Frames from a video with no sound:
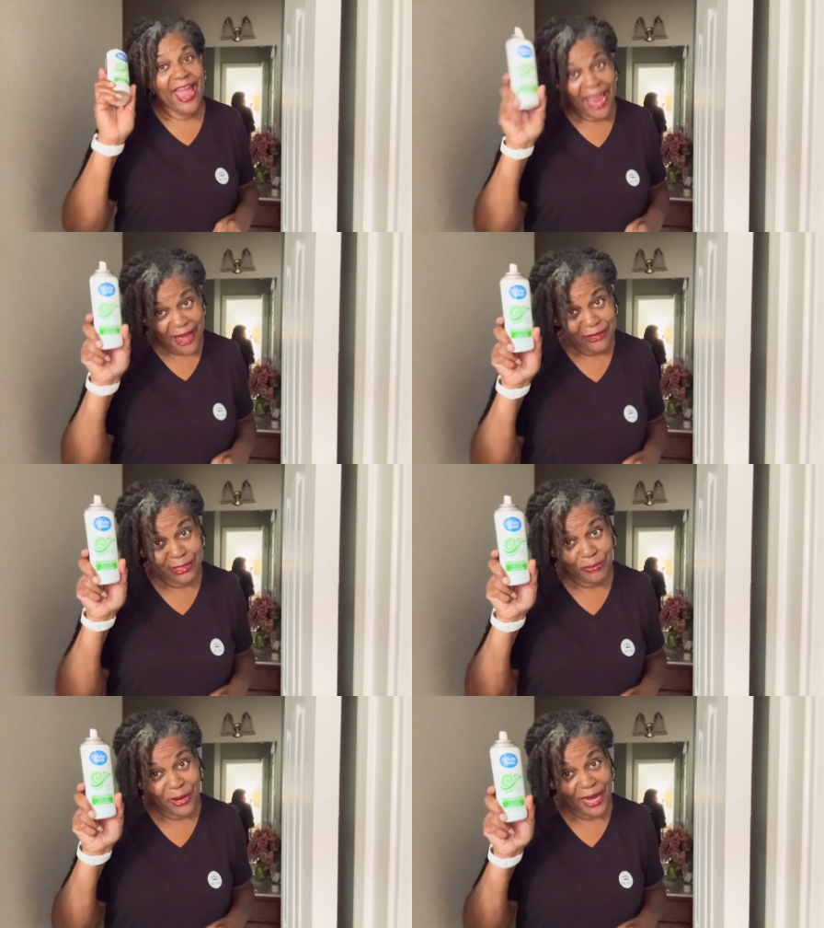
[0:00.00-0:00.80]

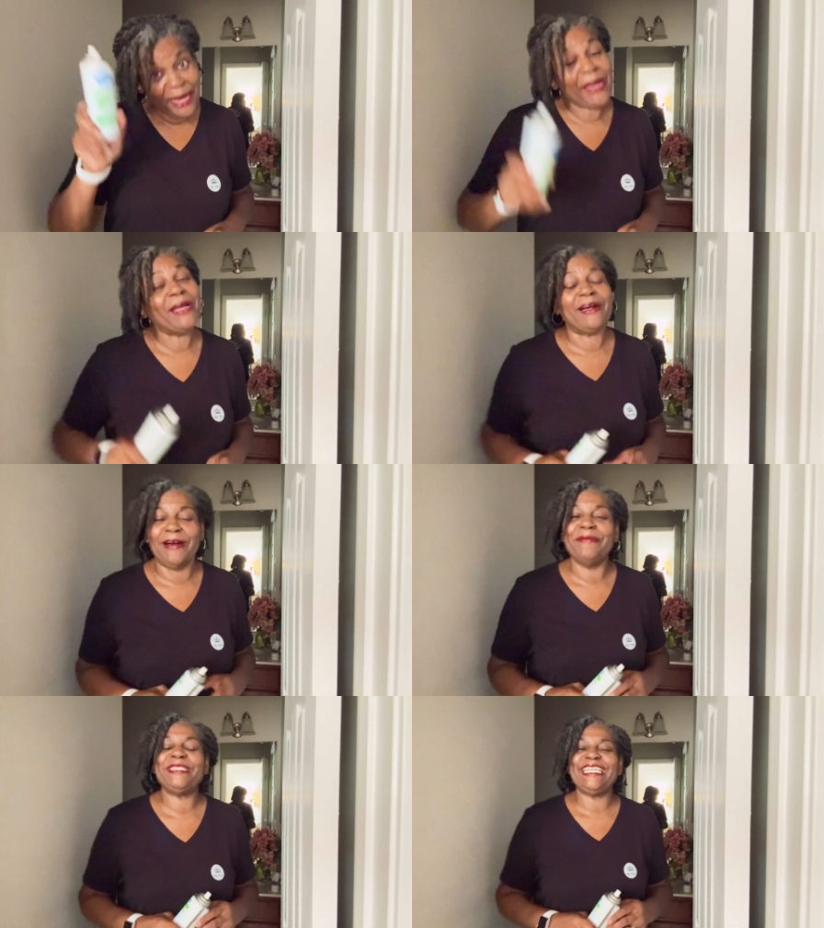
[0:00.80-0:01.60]
hairspray
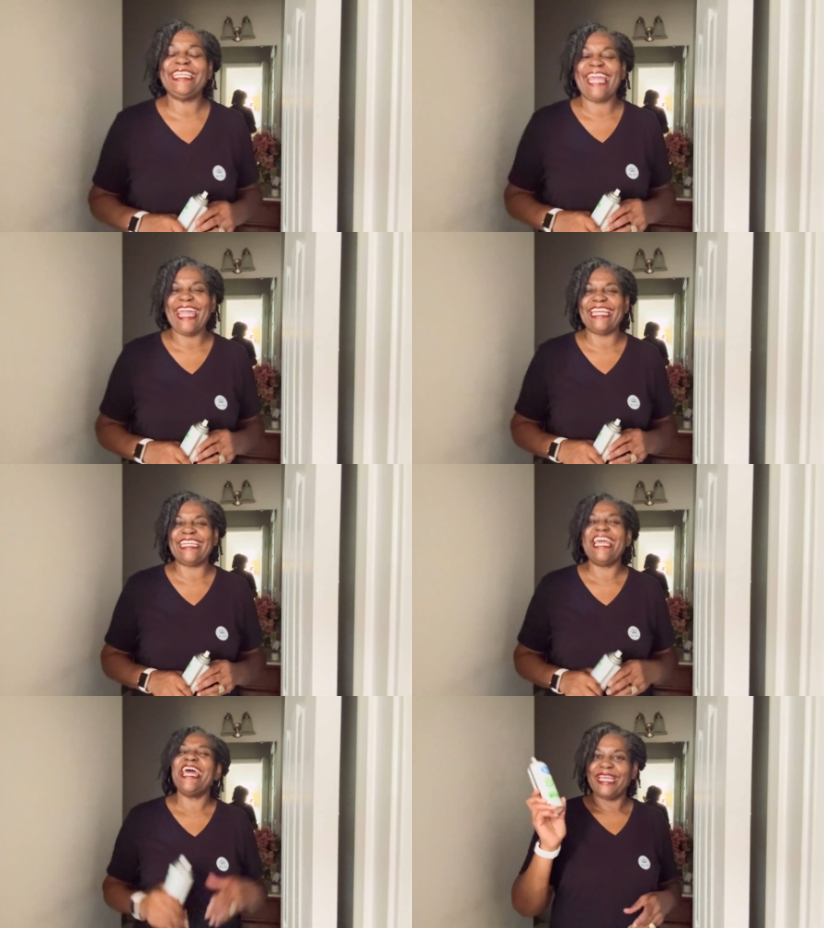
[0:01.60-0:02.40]
comes in
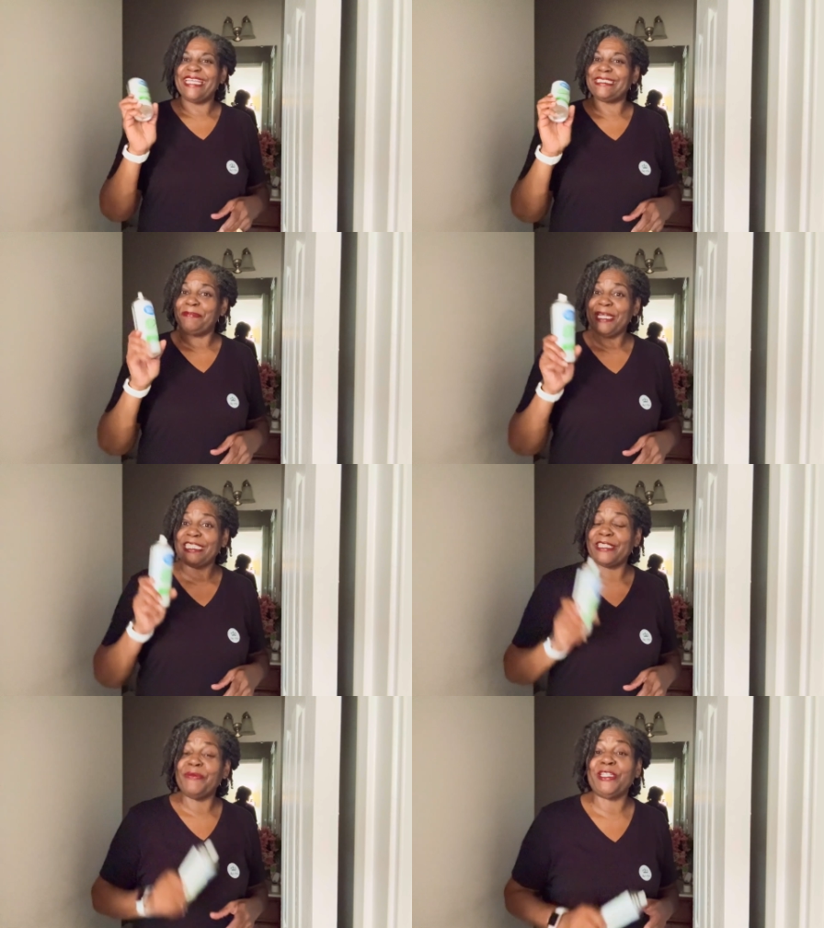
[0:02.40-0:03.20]
handy,
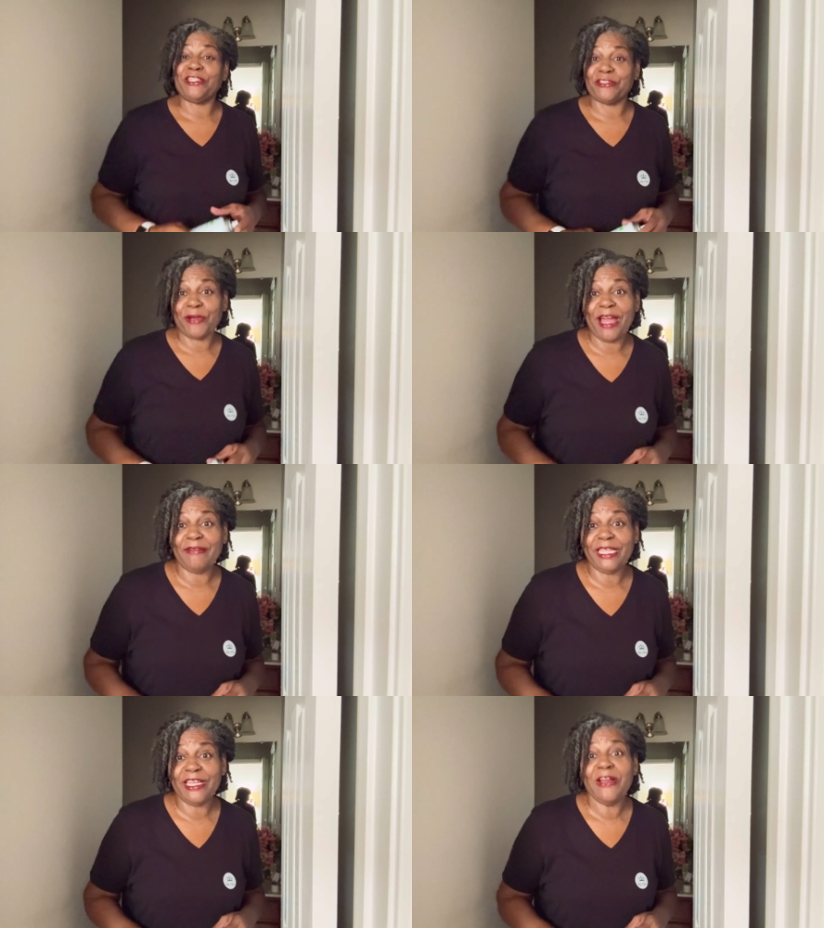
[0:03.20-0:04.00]
especially when you're
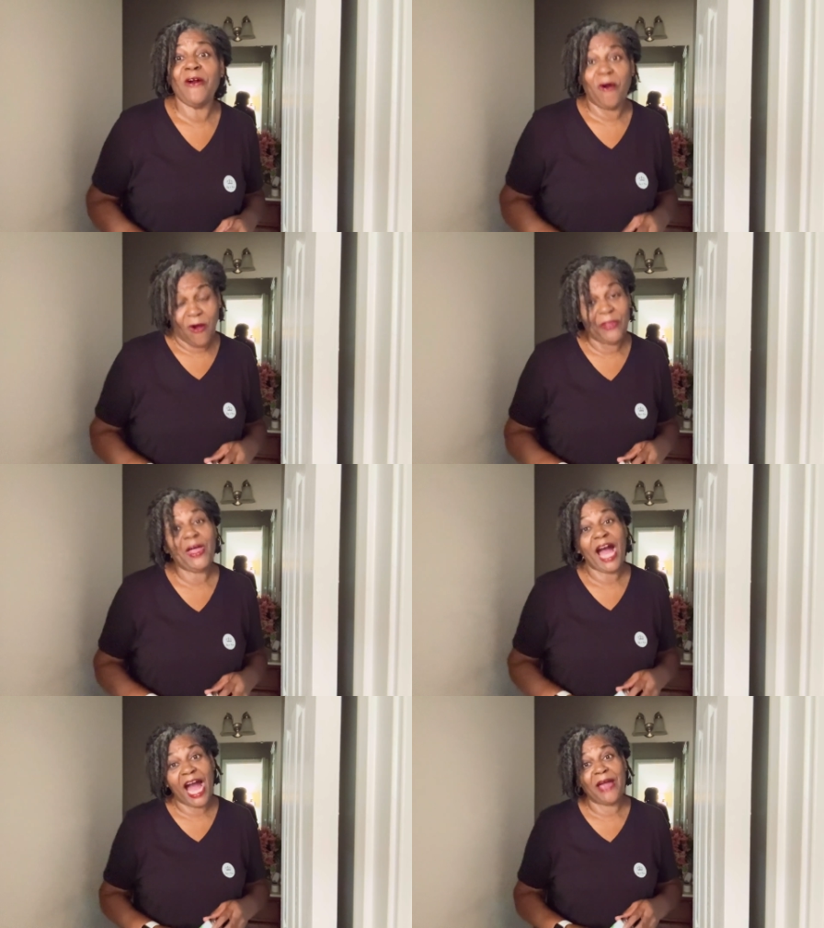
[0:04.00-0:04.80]
traveling on the
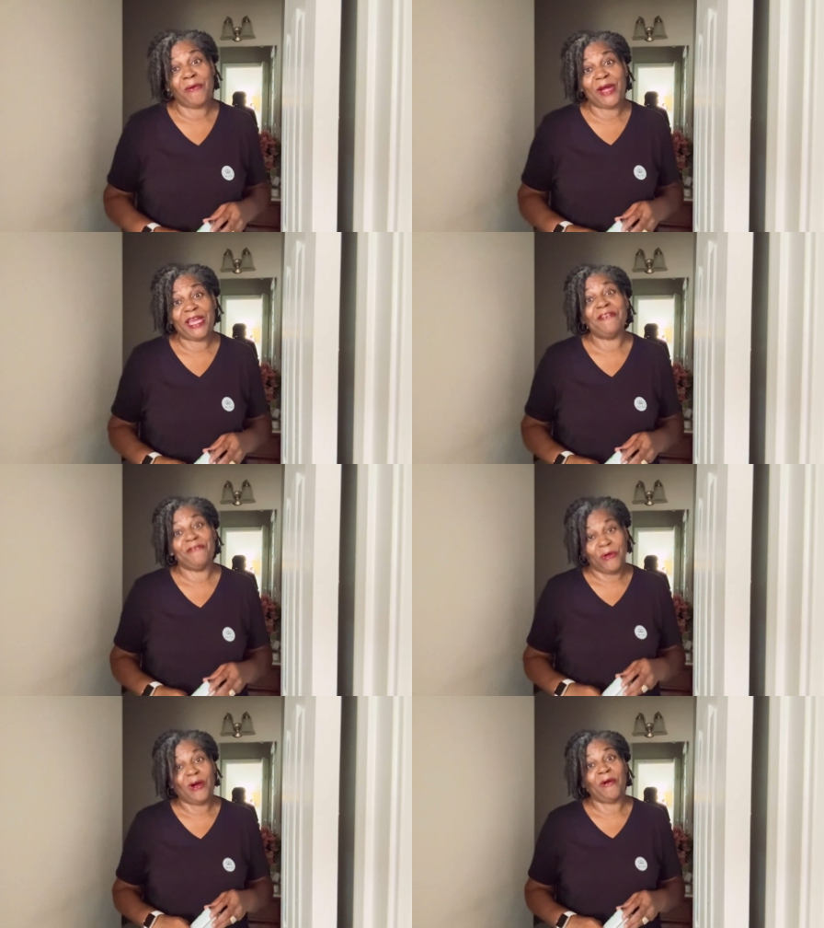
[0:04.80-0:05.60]
highway
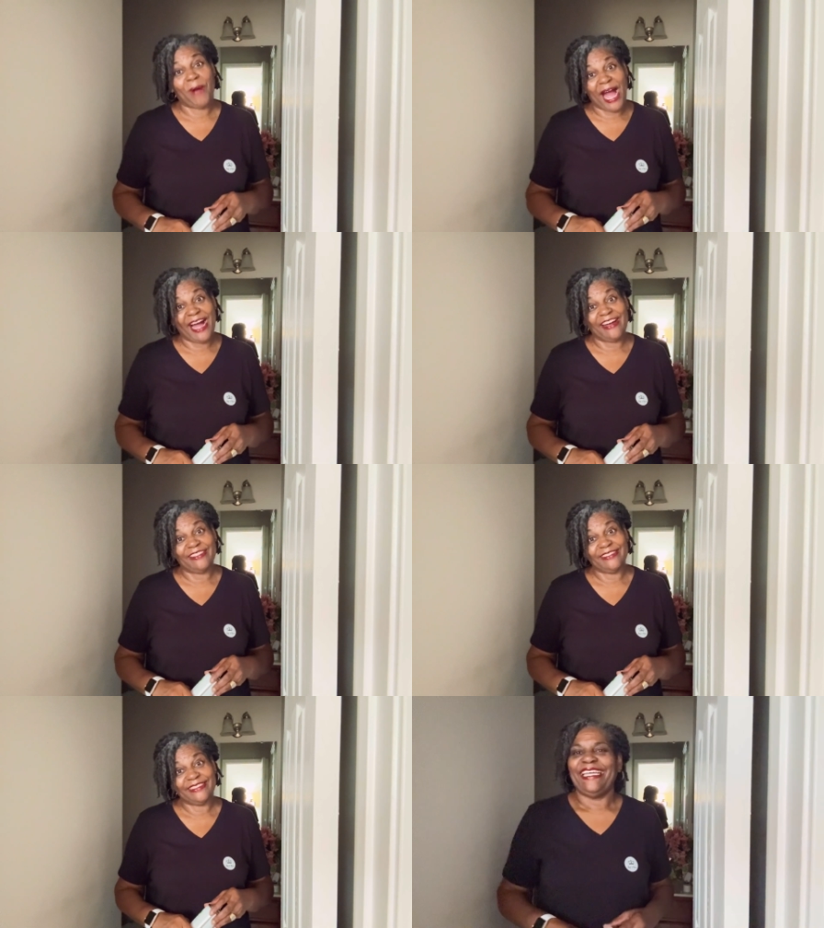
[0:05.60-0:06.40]
for a
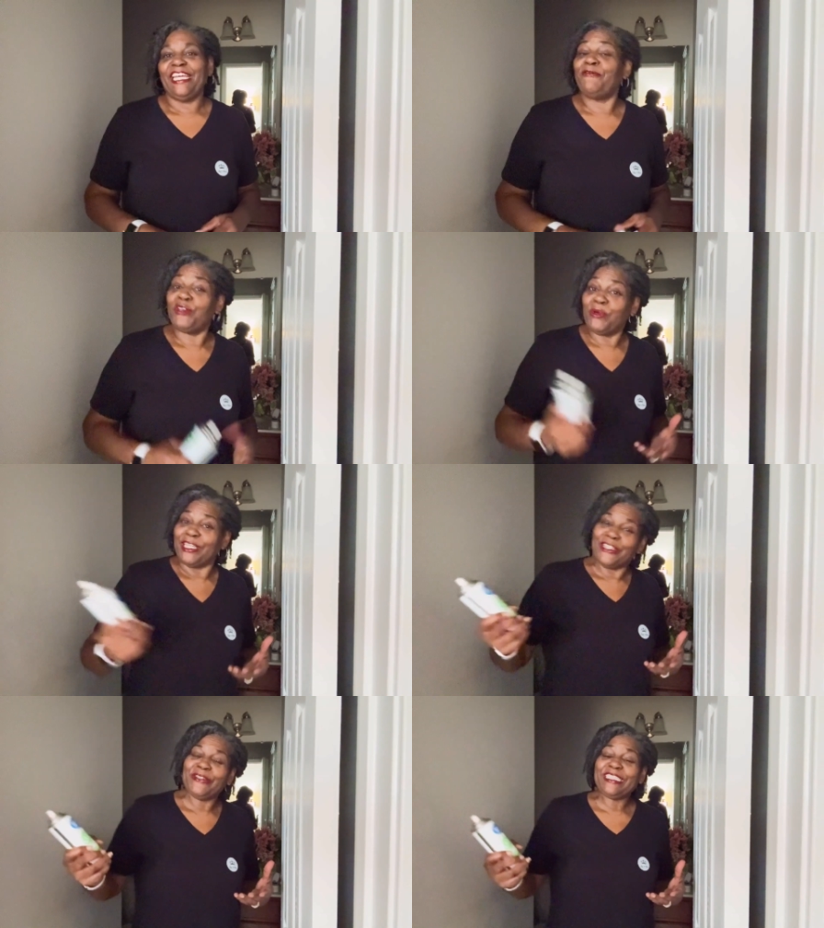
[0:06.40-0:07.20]
while. If you are
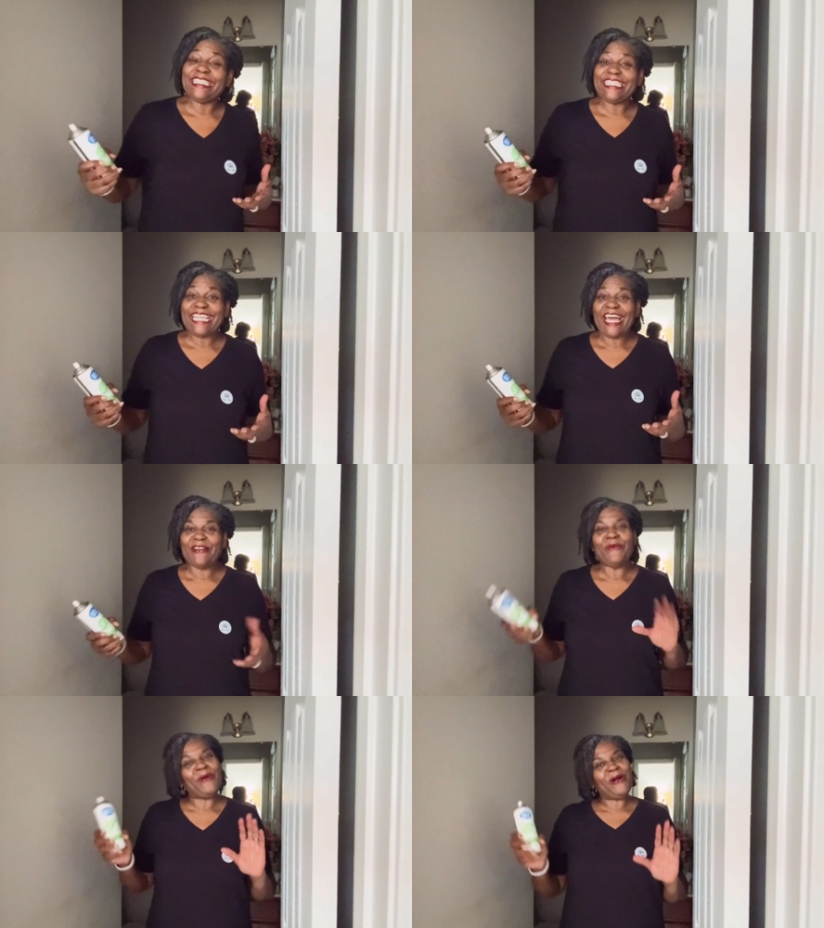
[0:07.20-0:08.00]
new to the
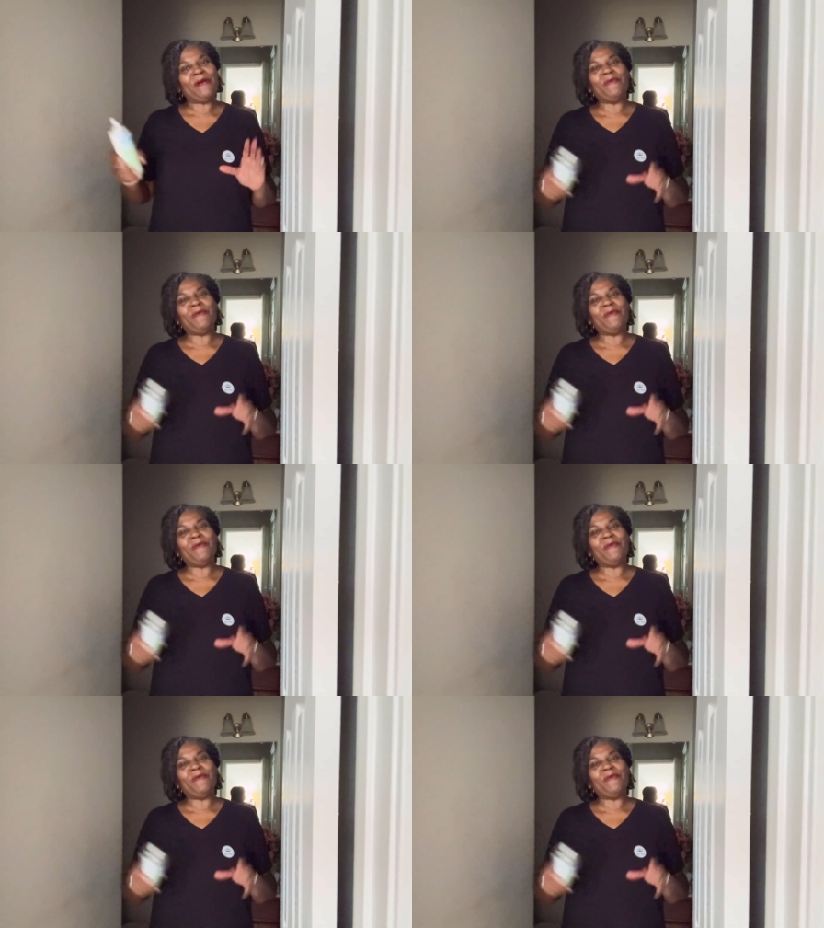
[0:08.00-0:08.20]
channel, welcome,